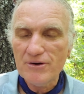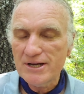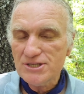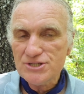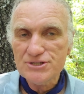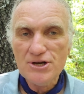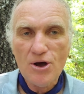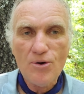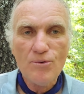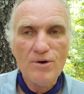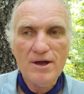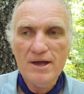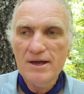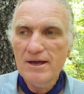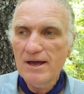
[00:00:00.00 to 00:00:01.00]
there is no
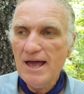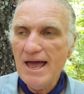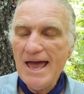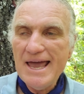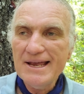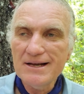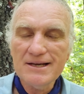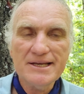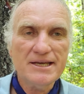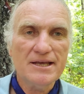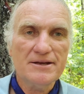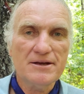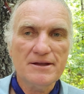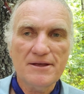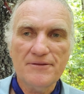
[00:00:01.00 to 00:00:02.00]

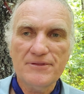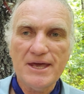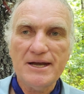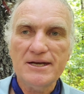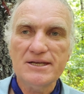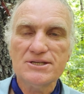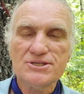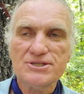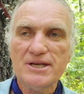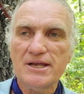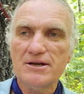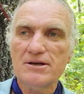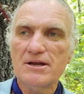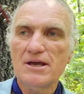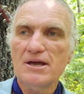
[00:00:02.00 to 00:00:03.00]
alien that is
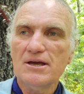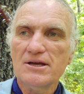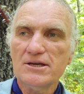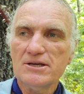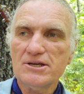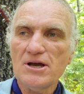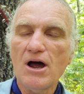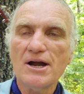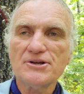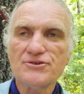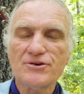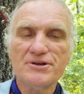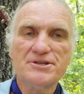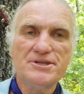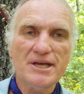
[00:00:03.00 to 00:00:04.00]
in
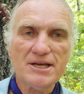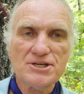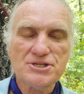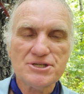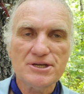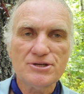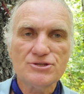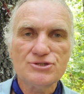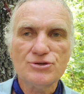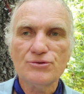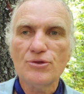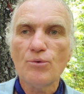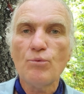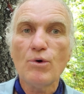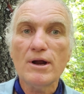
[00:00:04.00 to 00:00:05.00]
contradiction to
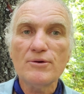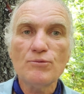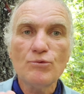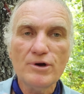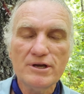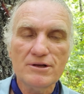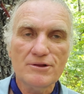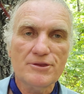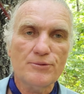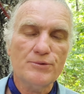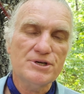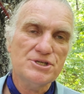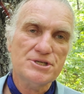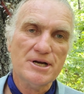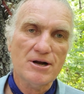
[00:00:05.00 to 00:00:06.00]
the one will that
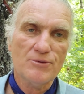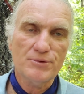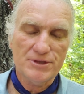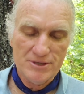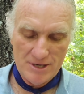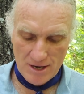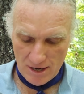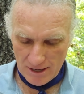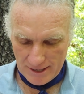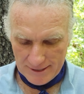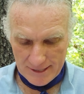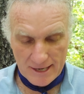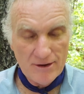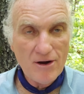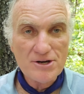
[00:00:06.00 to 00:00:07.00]
we share with
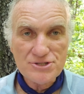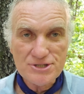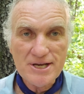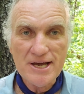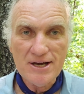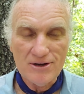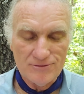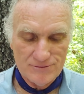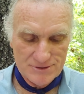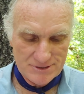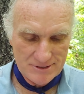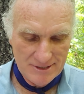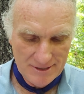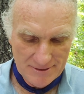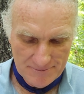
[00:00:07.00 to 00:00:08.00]
God and
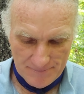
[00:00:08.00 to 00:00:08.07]
ourselves.